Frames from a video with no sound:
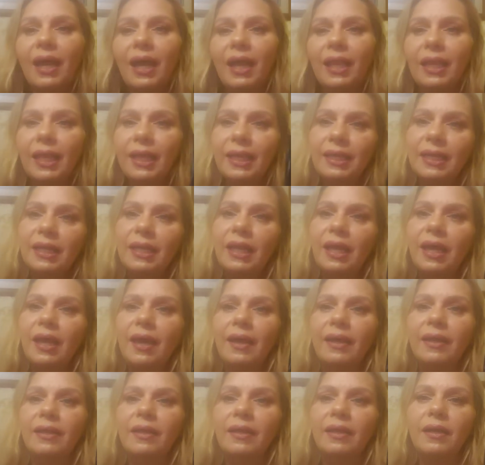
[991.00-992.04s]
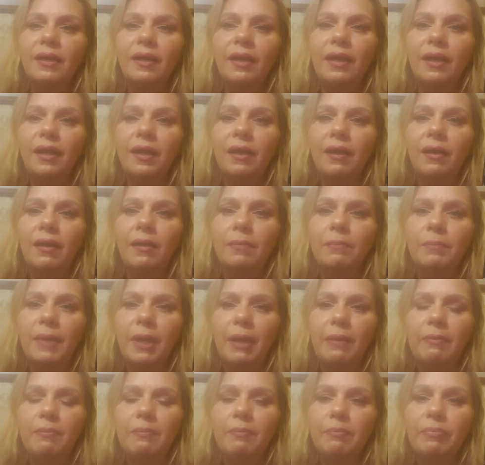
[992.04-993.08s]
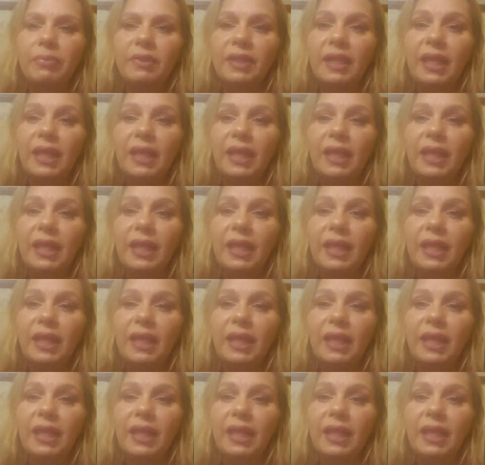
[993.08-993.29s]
I like it a lot. I'm